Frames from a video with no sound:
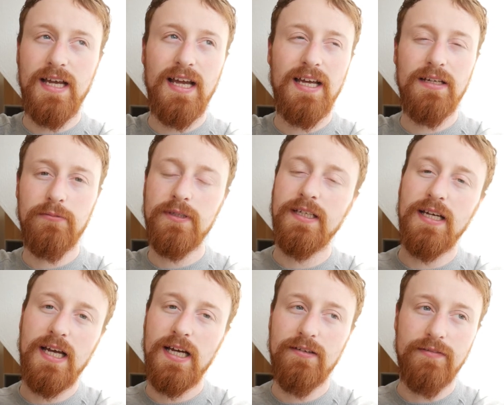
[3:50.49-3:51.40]
and we
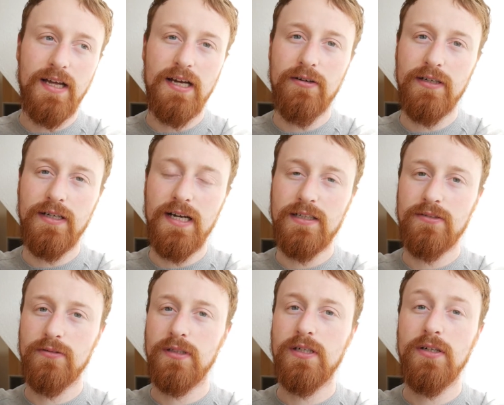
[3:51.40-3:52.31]
have our
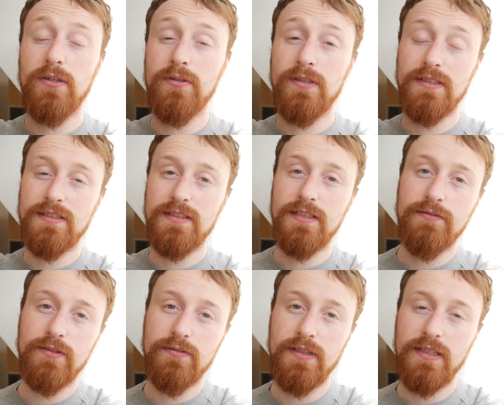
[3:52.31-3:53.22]
actual code and
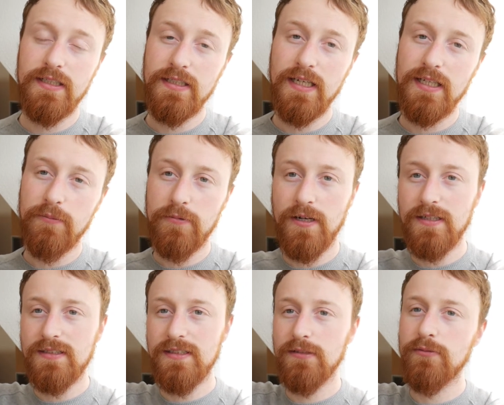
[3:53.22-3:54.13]
server running, and the
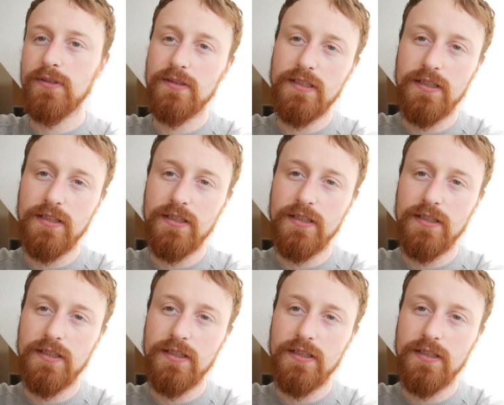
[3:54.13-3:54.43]
proxy will,